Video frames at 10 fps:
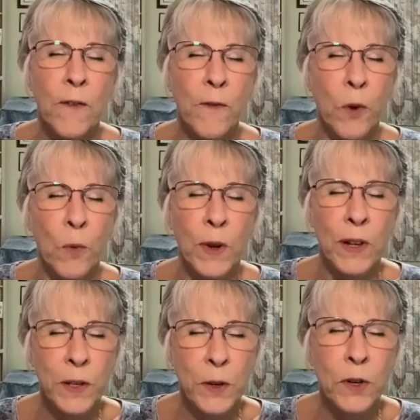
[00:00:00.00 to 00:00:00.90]
for
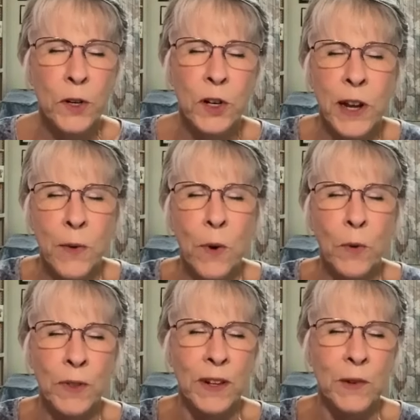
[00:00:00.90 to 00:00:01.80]
research. He
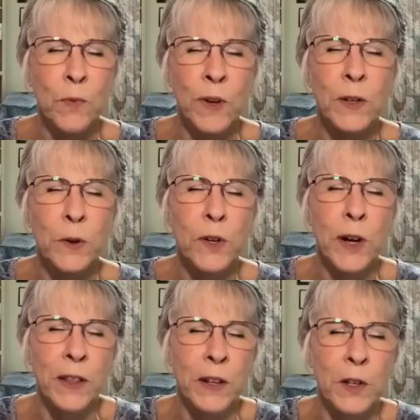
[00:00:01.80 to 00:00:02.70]
wrote this research
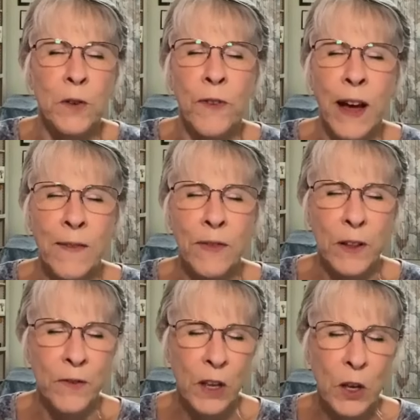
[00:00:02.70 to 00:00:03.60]
on the survival
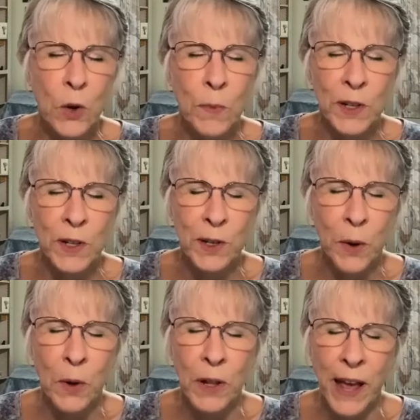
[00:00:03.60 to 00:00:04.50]
of the human
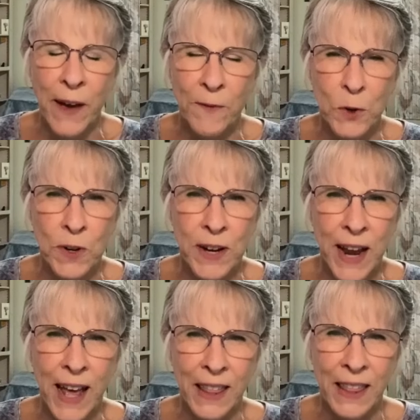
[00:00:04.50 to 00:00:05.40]
soul after
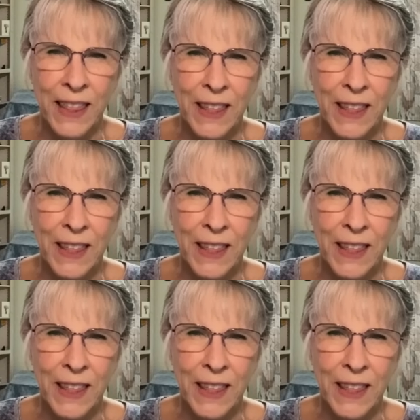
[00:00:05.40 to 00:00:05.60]
death.